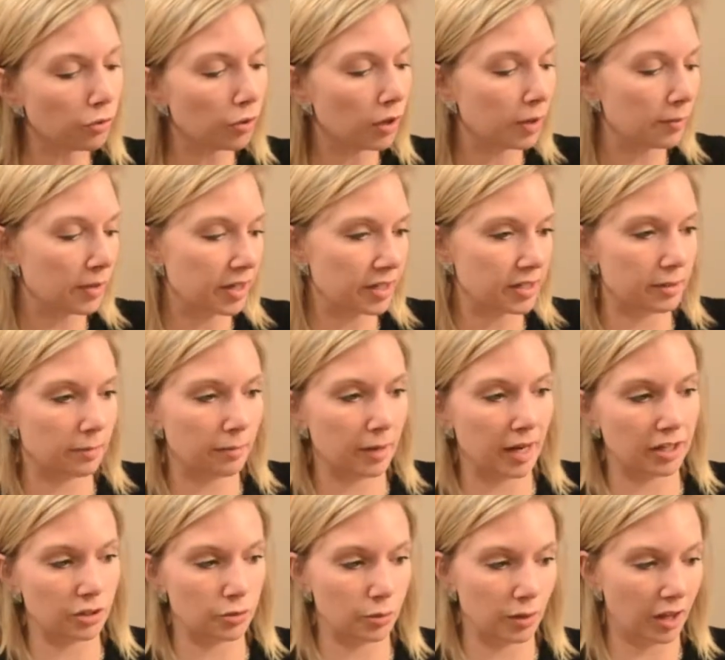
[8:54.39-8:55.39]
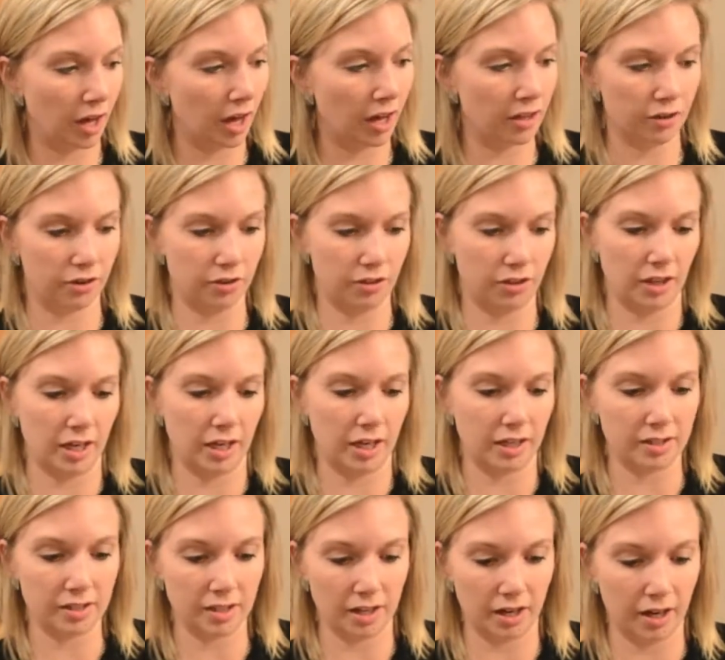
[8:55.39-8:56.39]
or mix and match with other
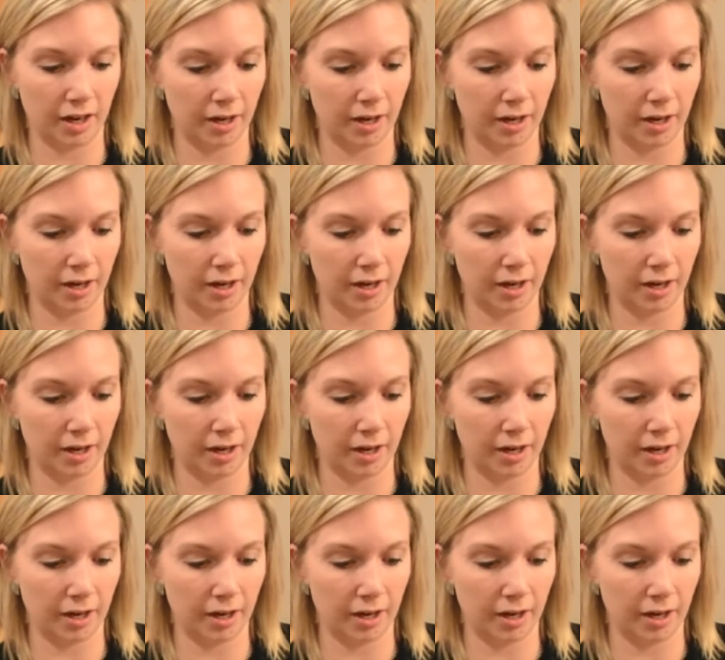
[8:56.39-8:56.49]
things.